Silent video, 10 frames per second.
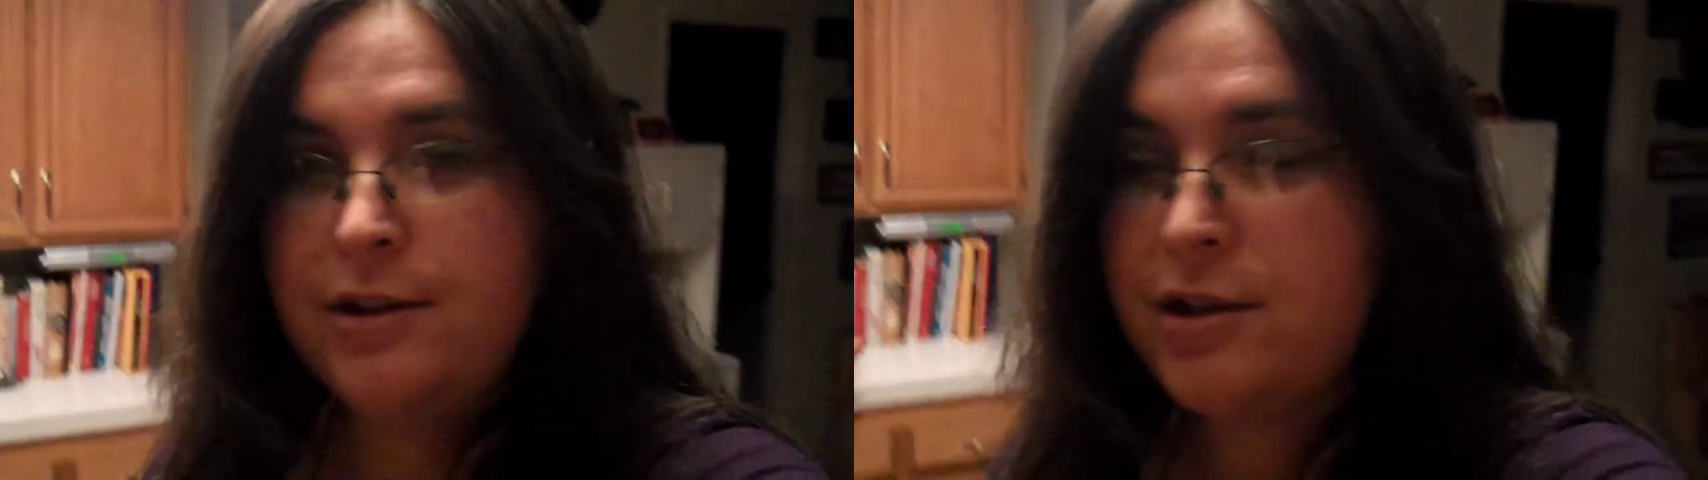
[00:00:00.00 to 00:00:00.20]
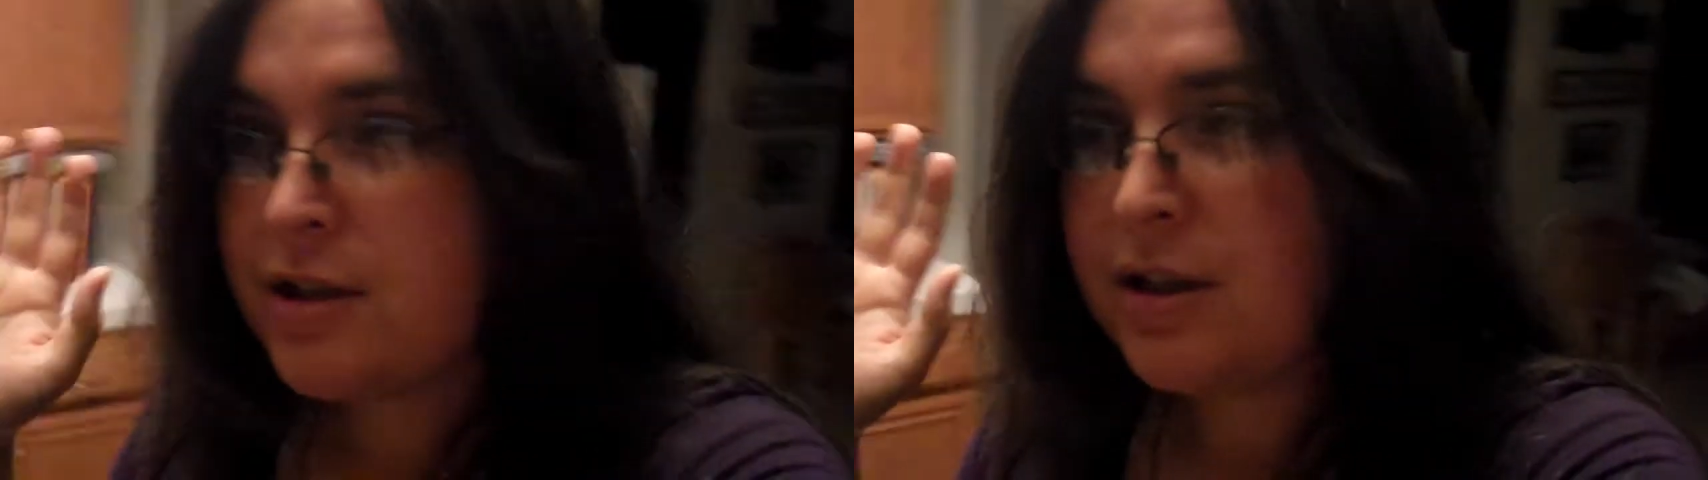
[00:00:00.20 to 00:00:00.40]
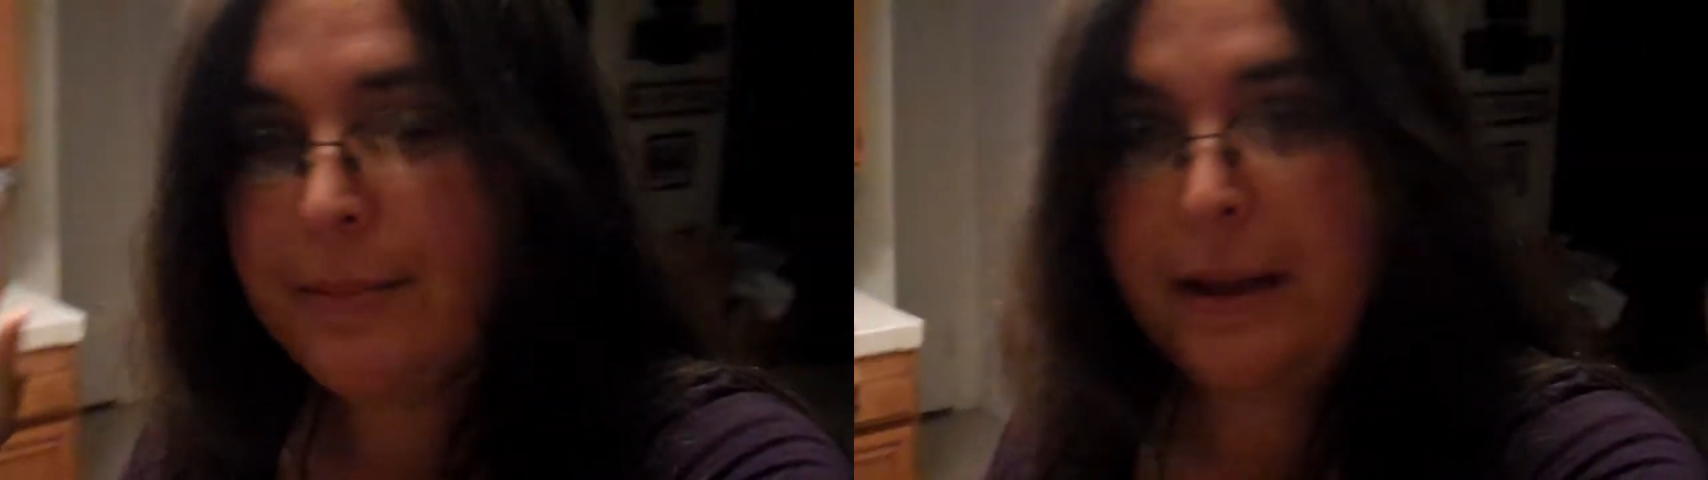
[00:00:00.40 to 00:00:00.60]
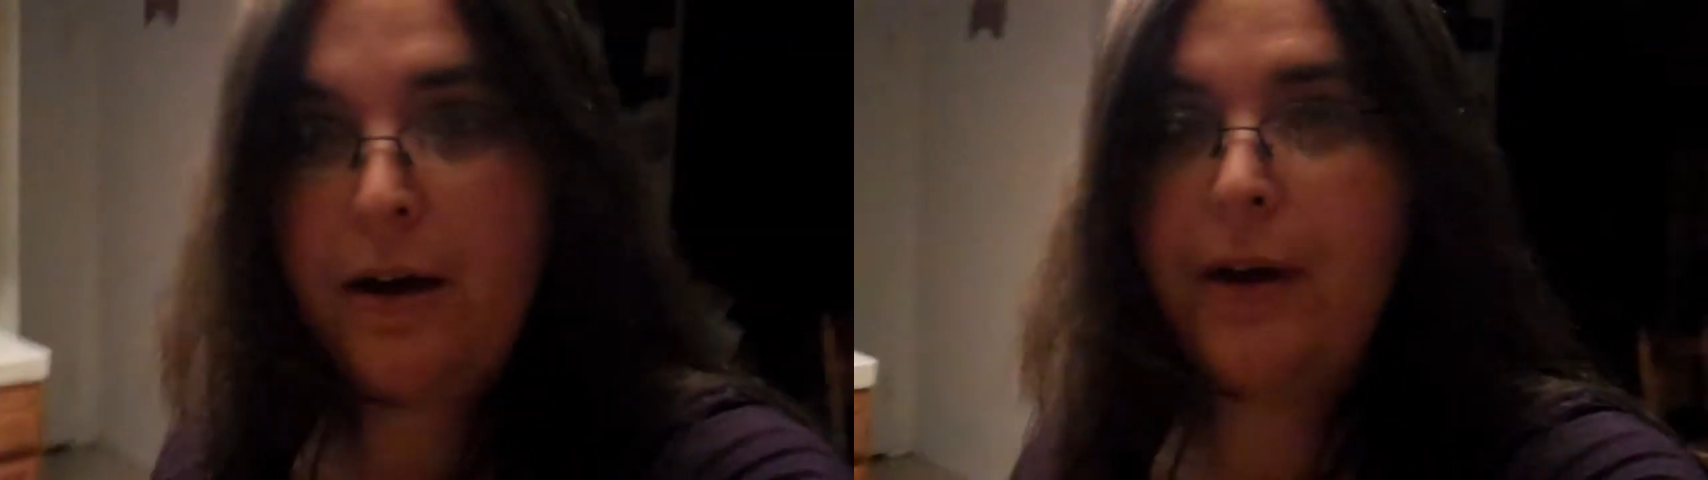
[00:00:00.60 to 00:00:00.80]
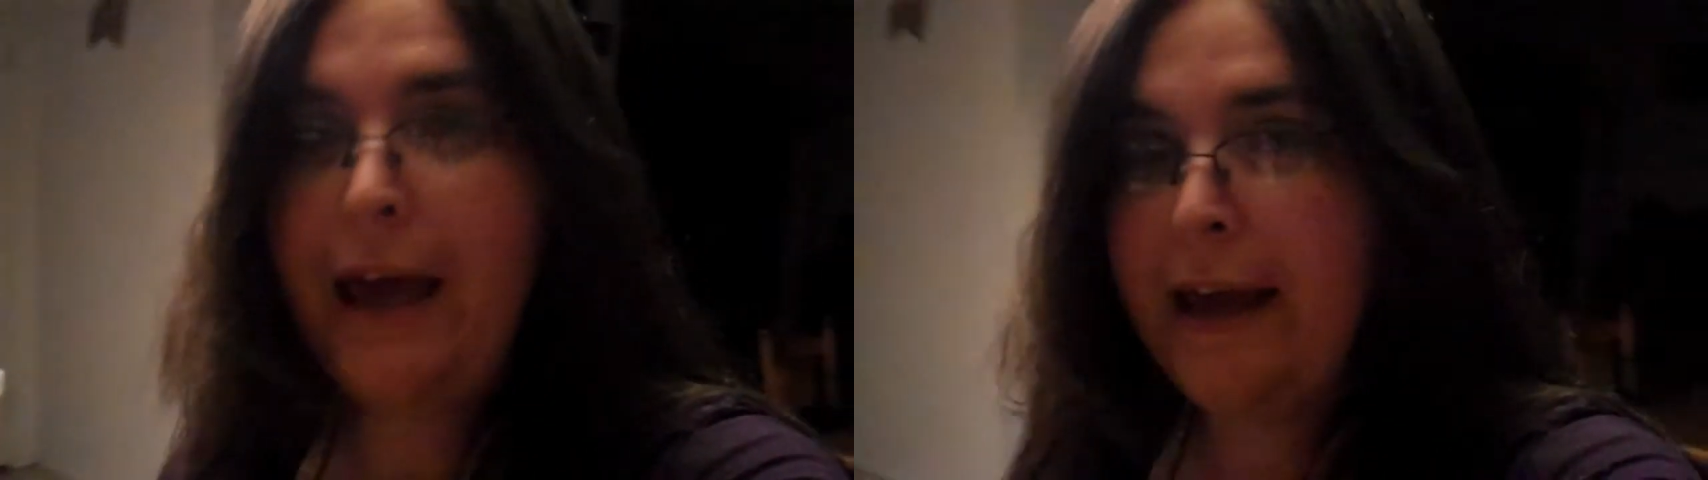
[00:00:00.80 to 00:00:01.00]
She's gonna be
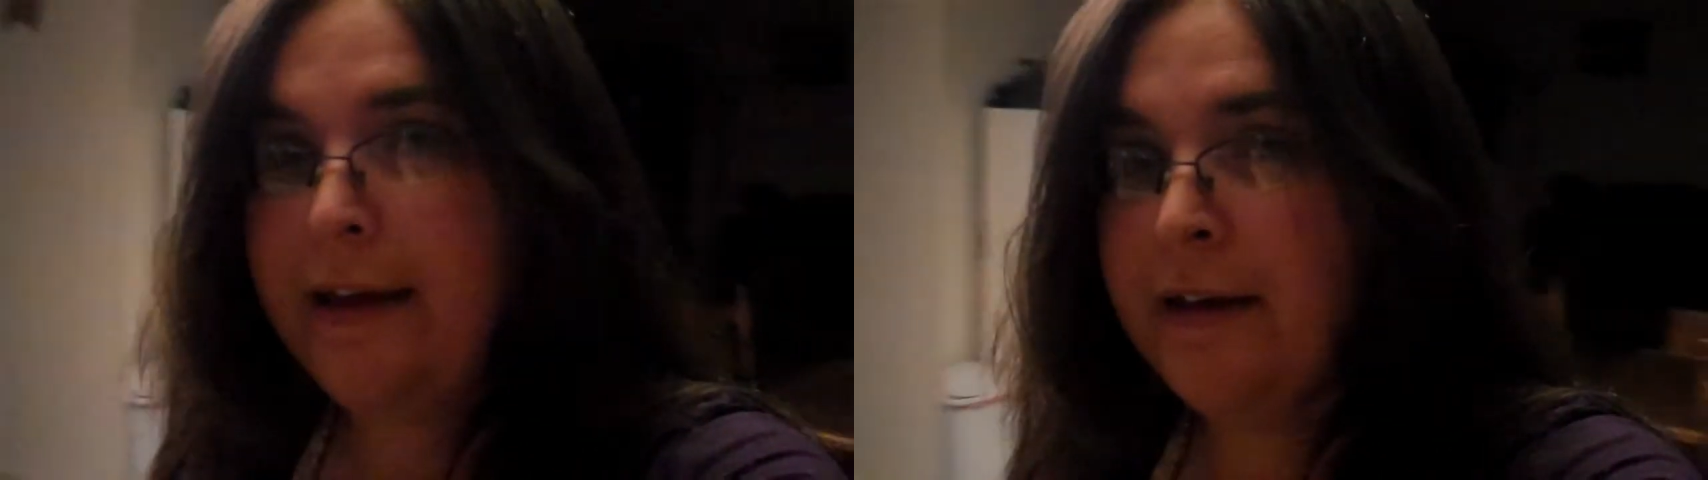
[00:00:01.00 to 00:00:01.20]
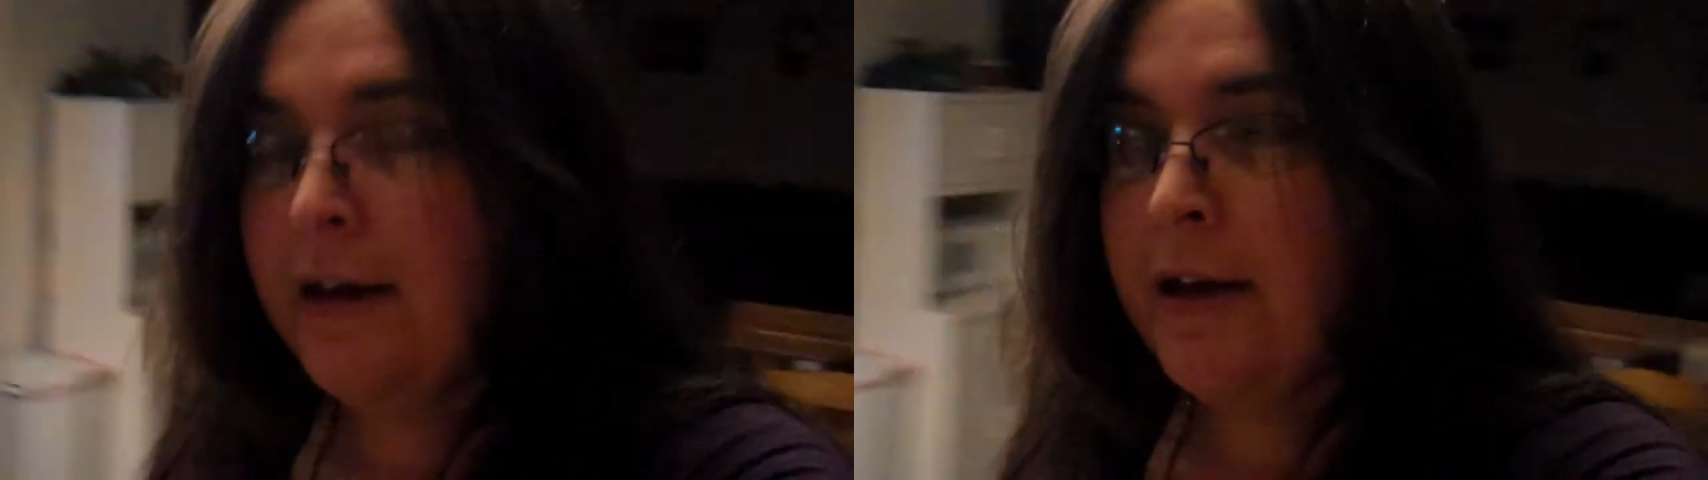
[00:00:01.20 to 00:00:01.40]
okay.